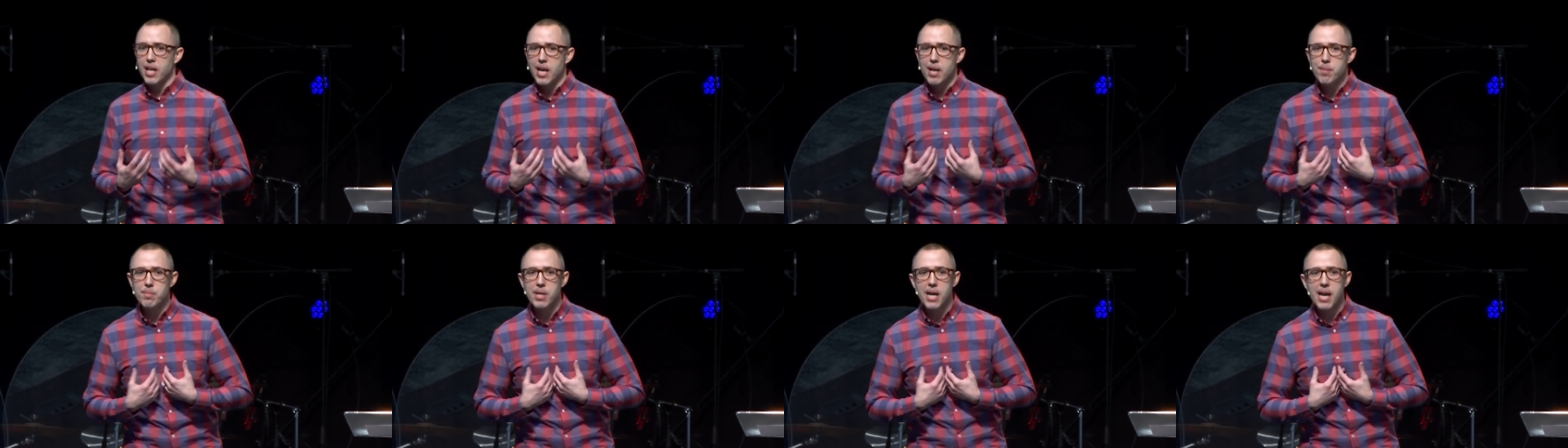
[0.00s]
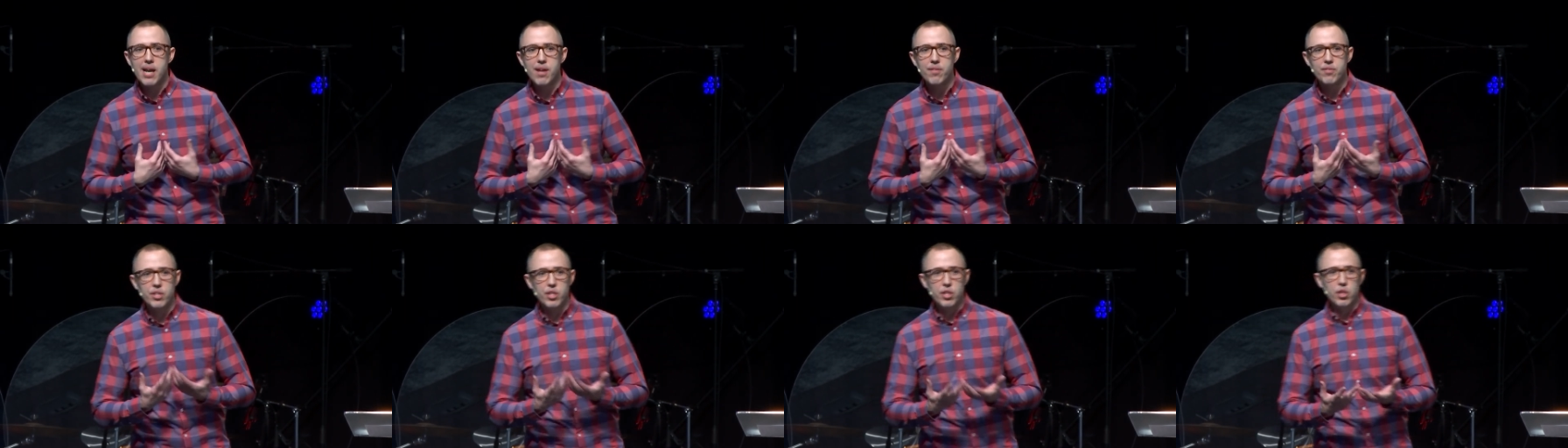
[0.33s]
I'm,
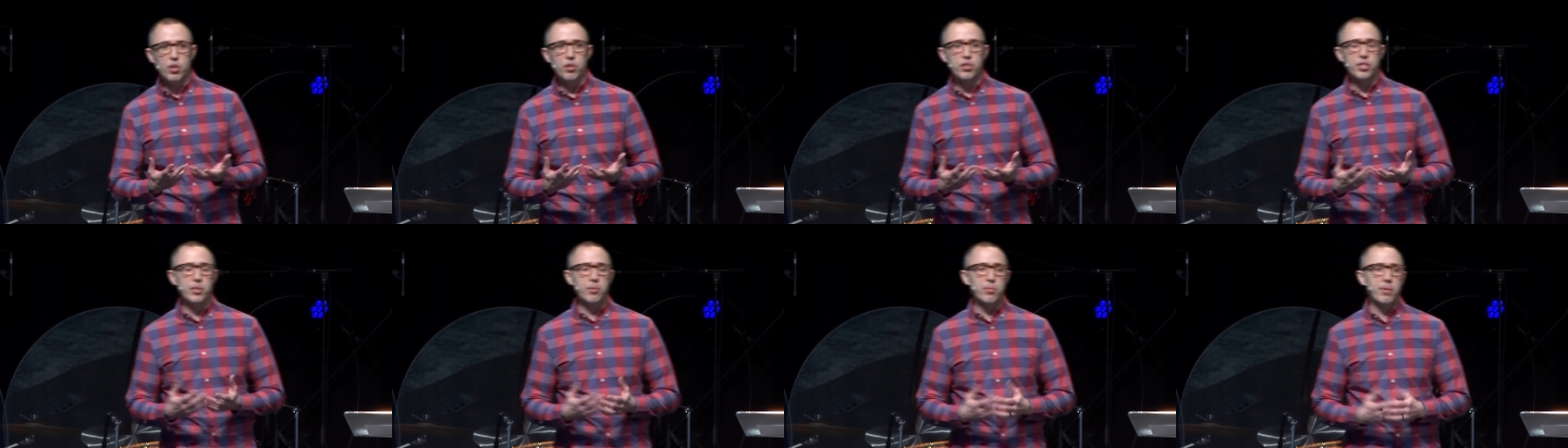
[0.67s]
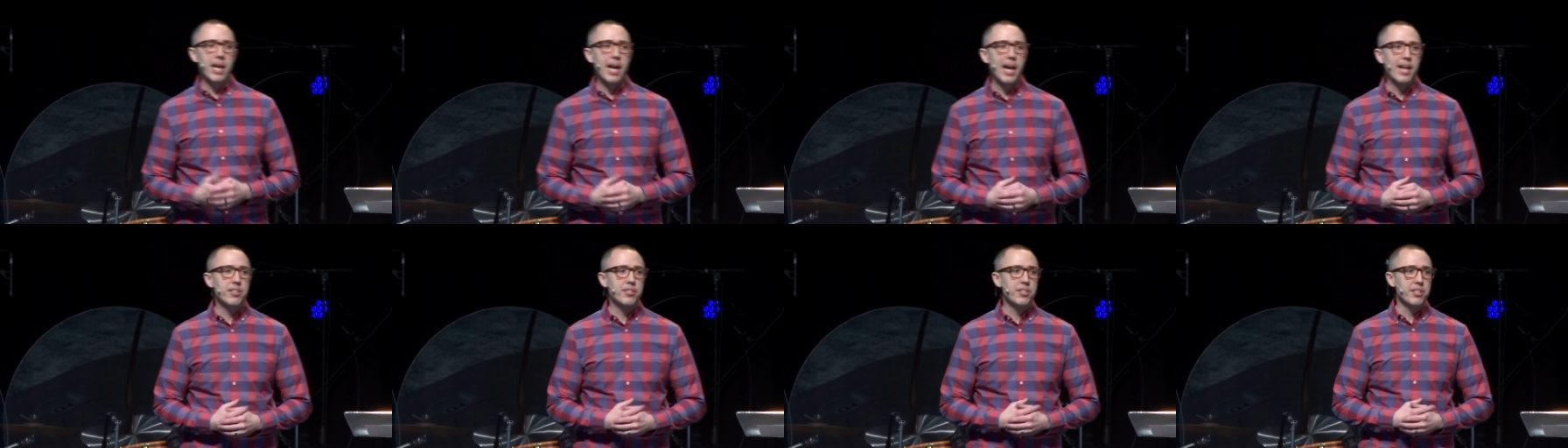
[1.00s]
i have an allergic
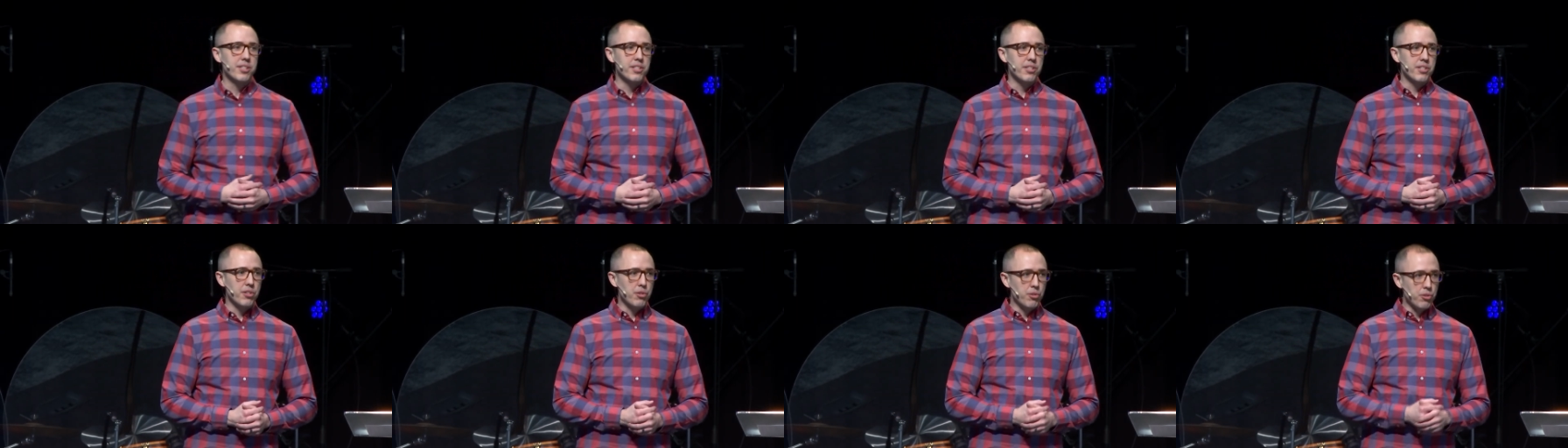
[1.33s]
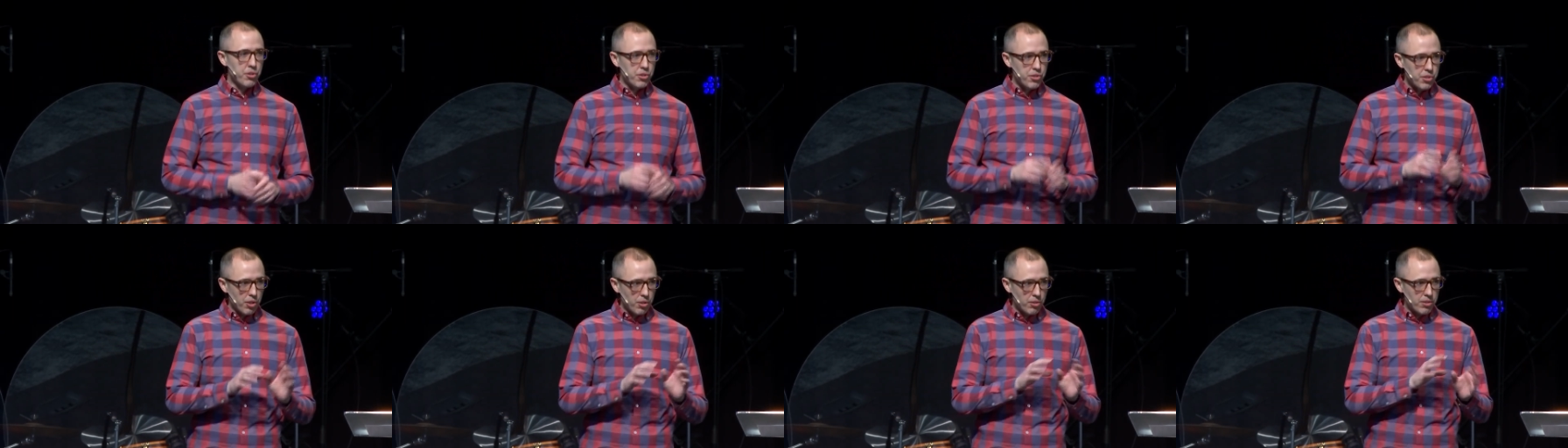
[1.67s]
reaction to
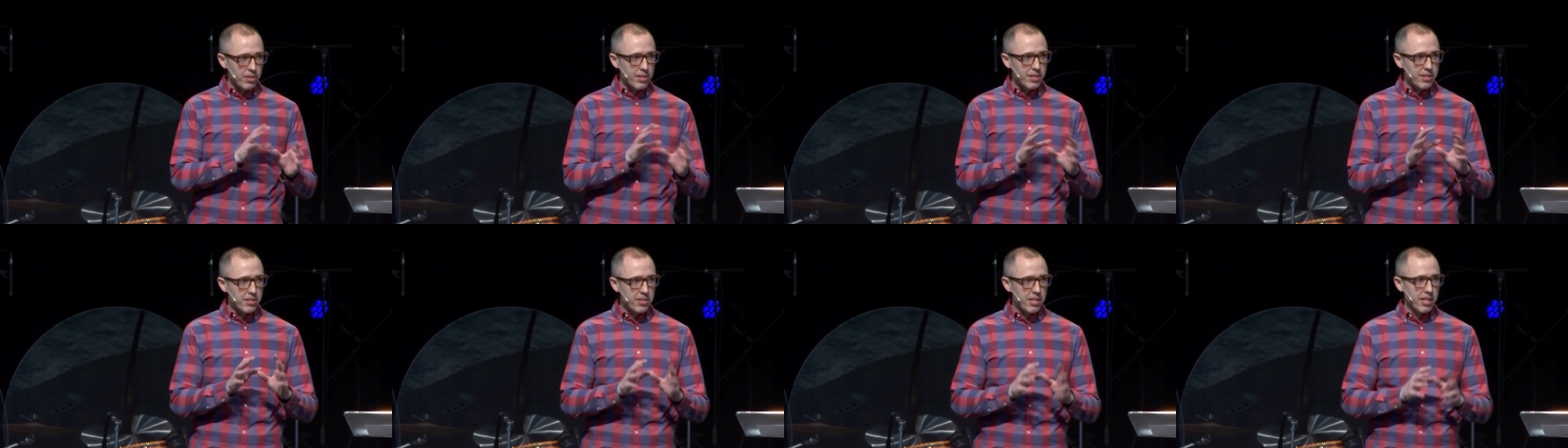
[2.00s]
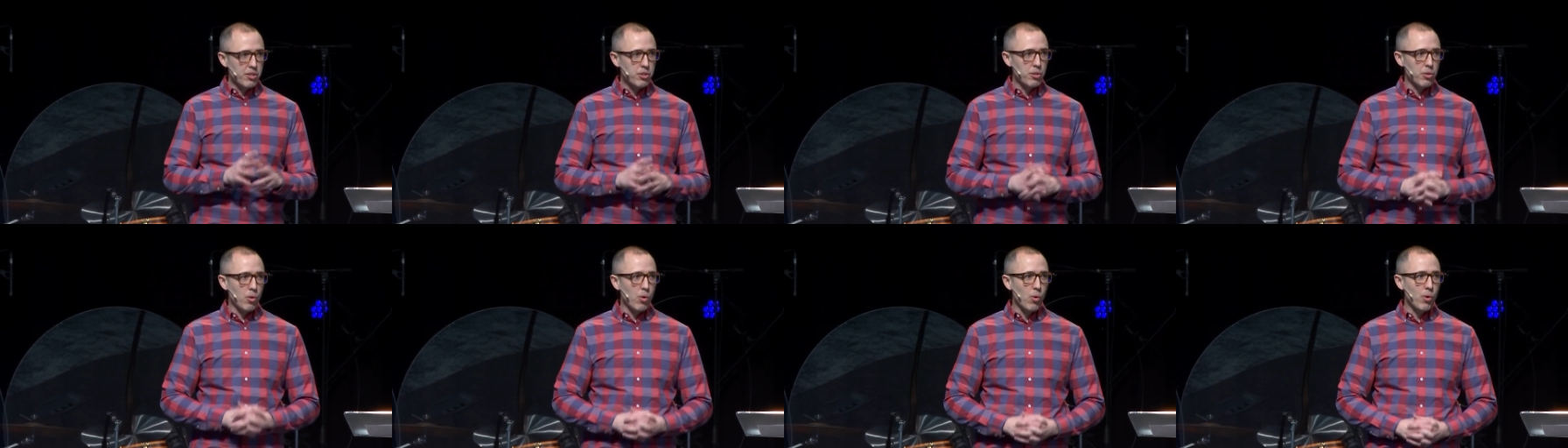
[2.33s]
certain
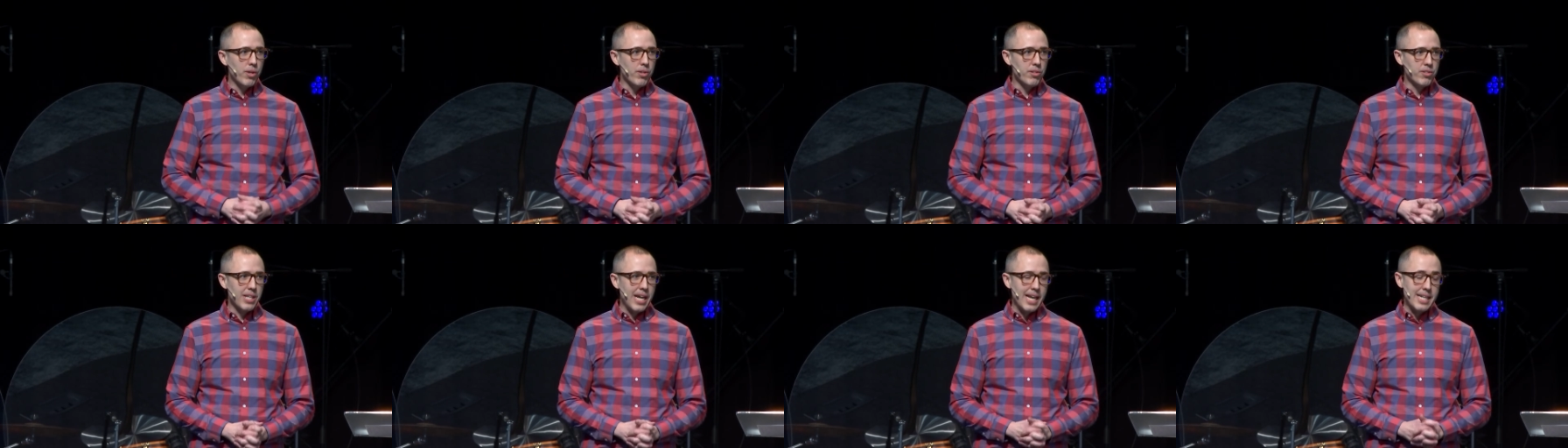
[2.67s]
essential oils.